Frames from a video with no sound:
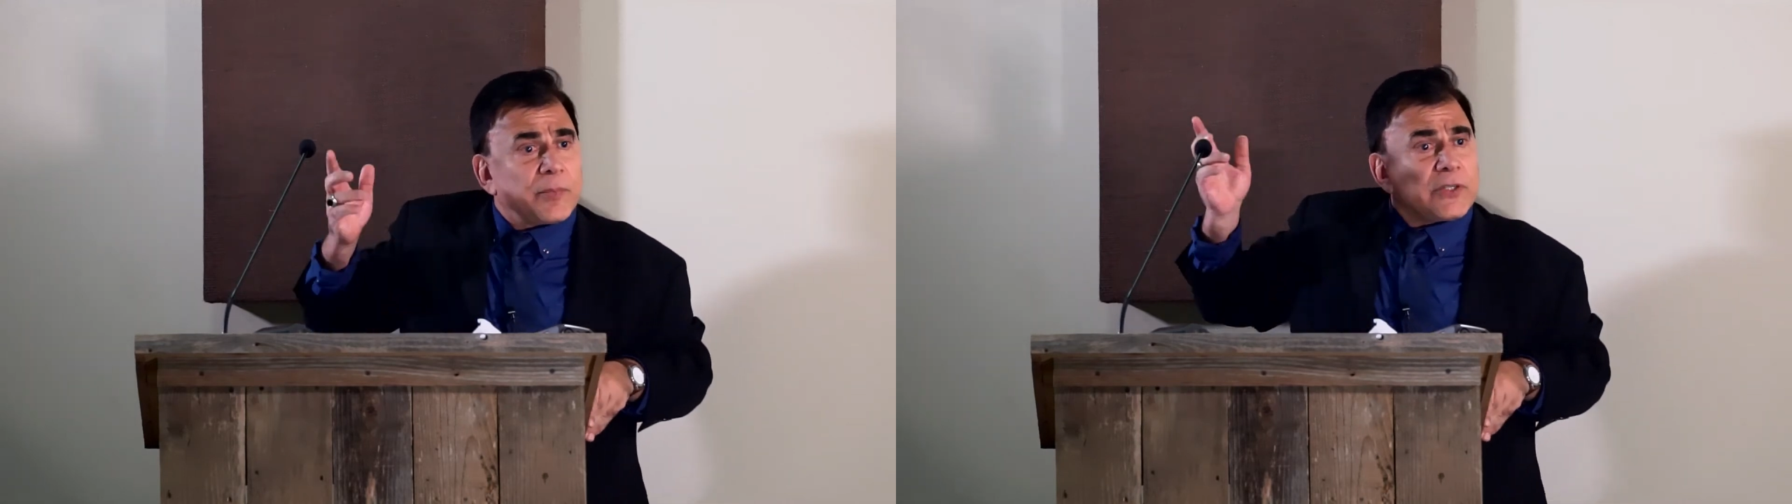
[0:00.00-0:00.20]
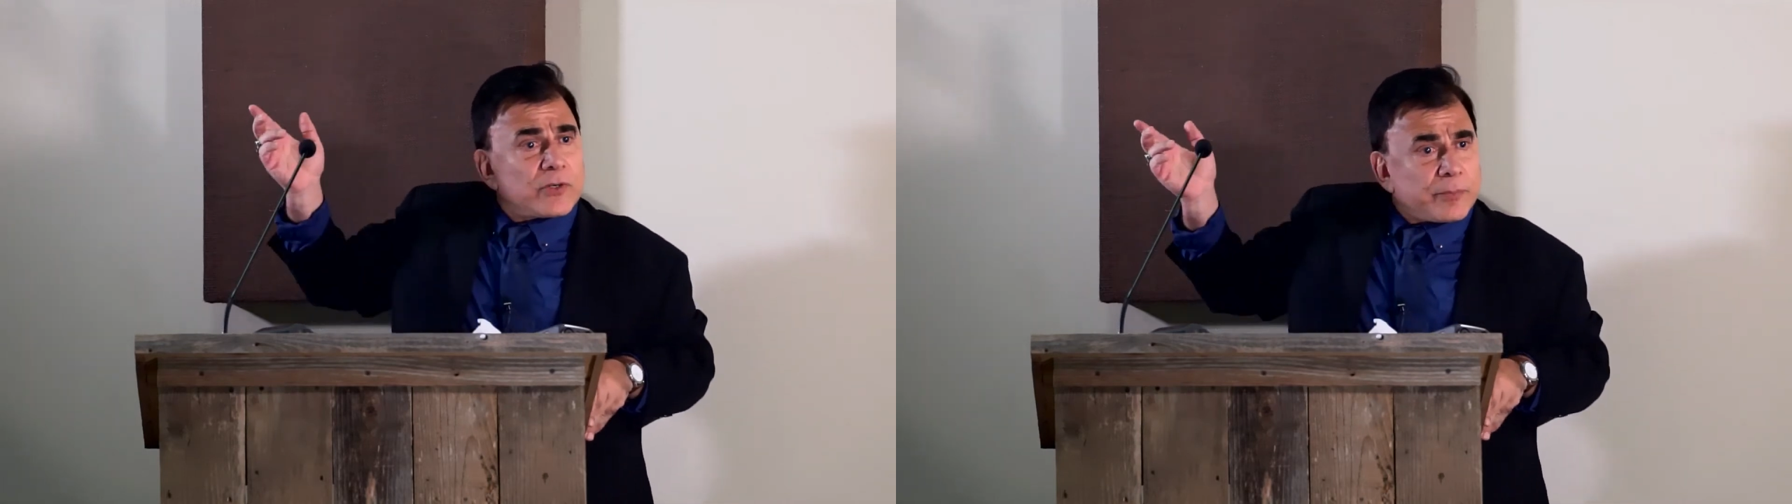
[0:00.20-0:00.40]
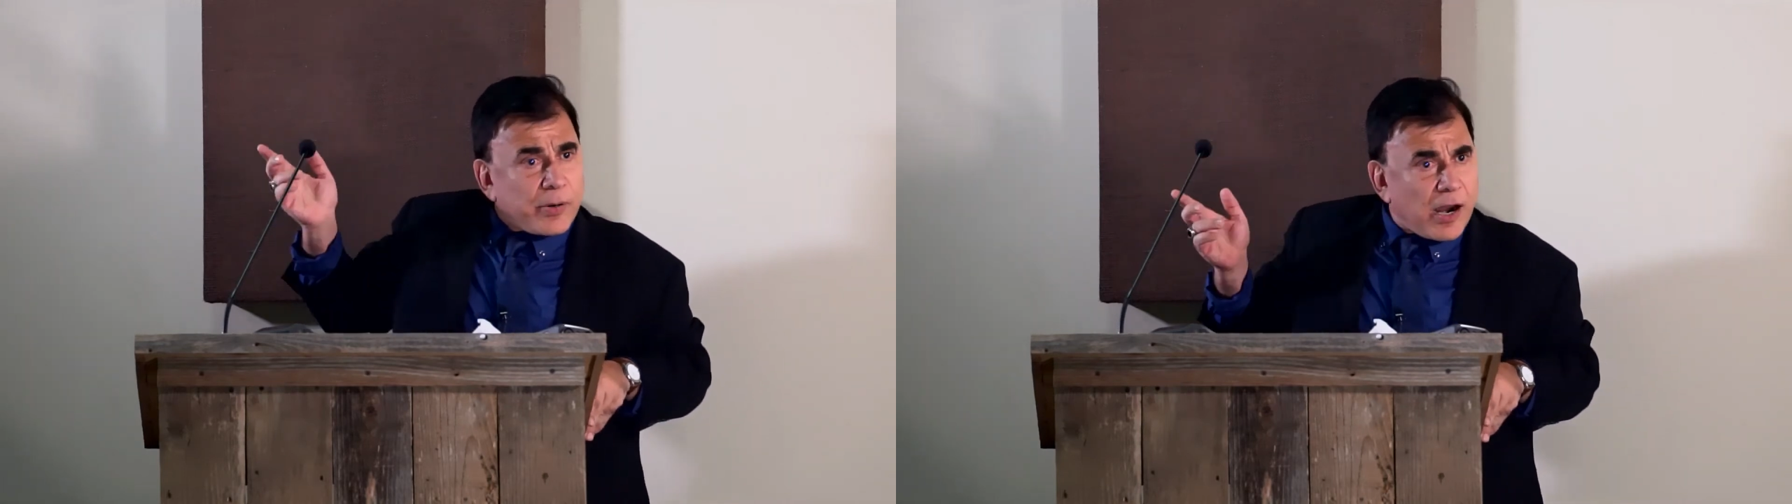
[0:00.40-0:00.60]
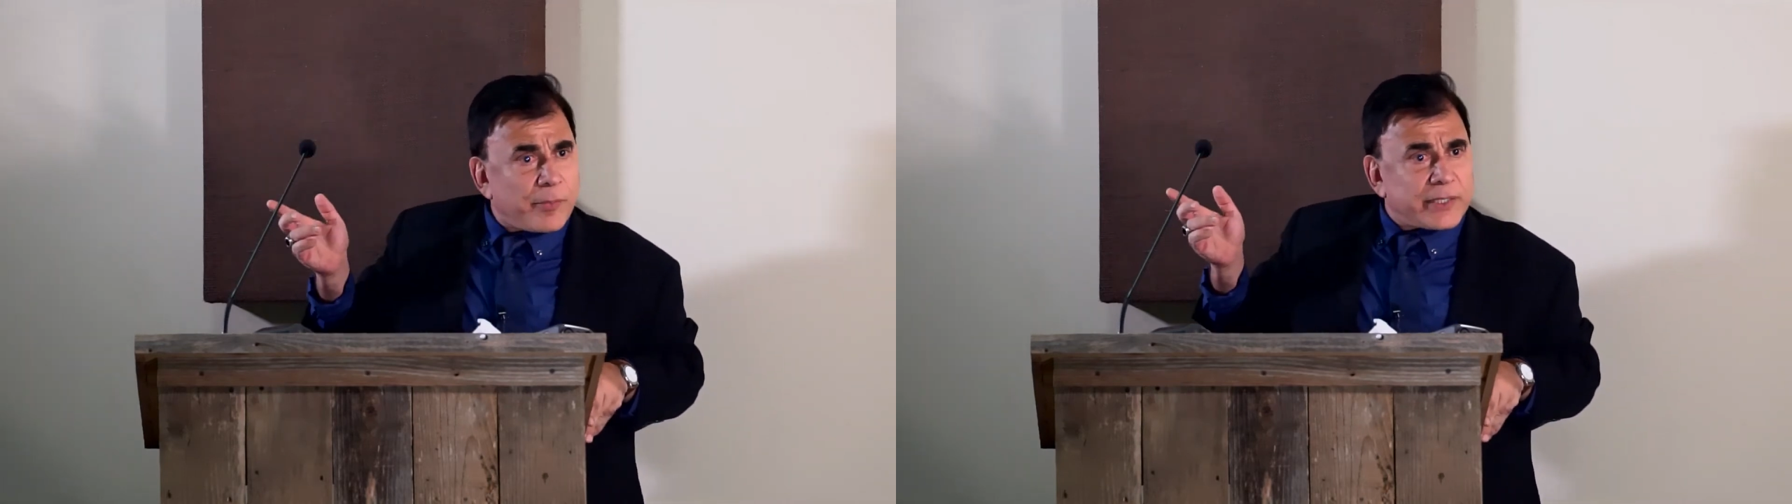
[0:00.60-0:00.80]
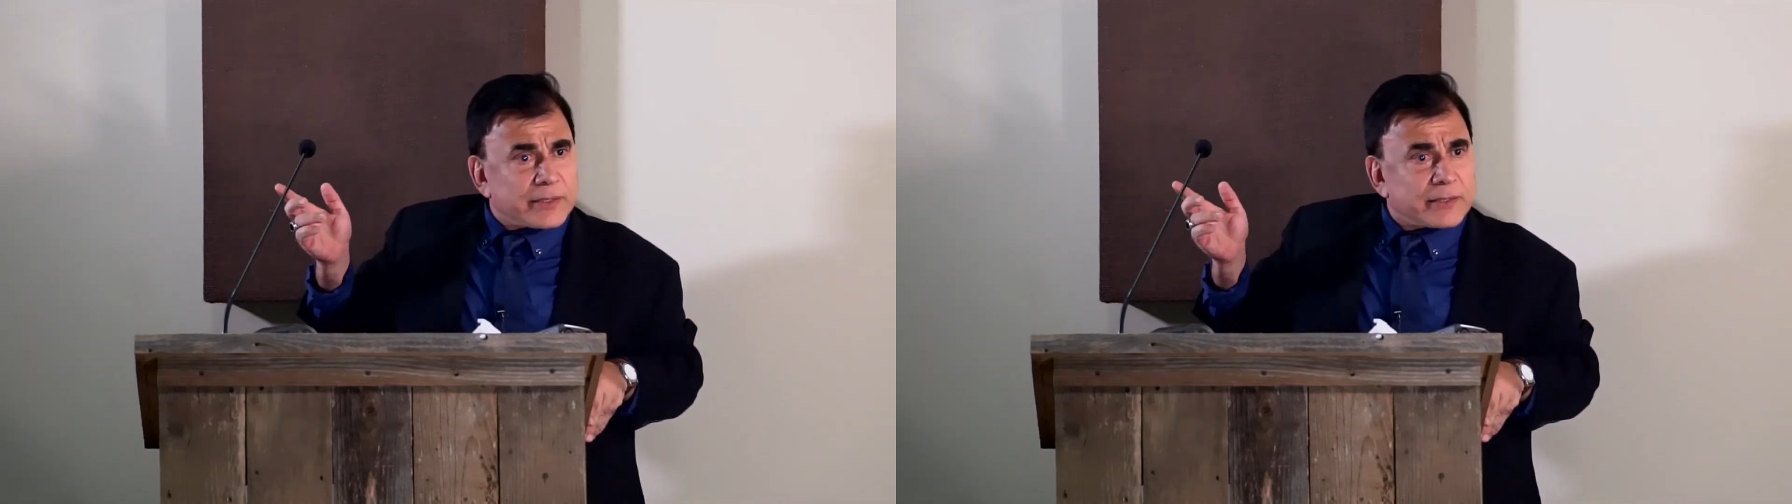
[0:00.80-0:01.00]
in your
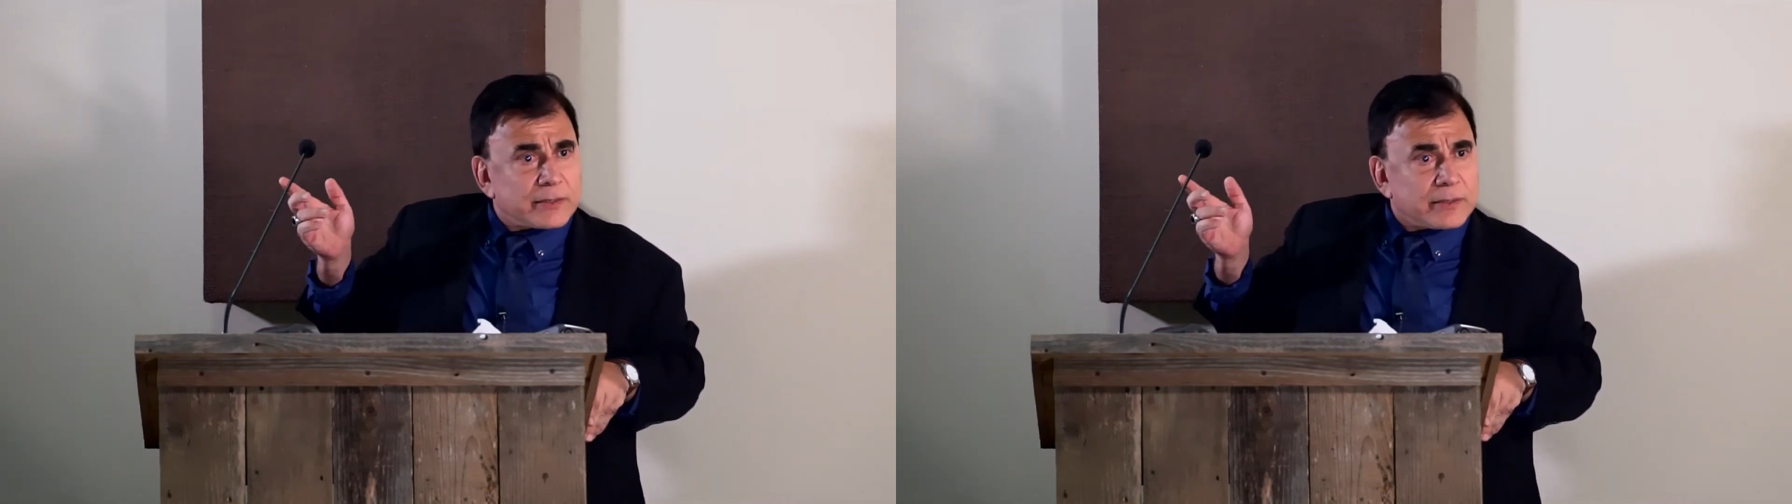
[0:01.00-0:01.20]
apartment.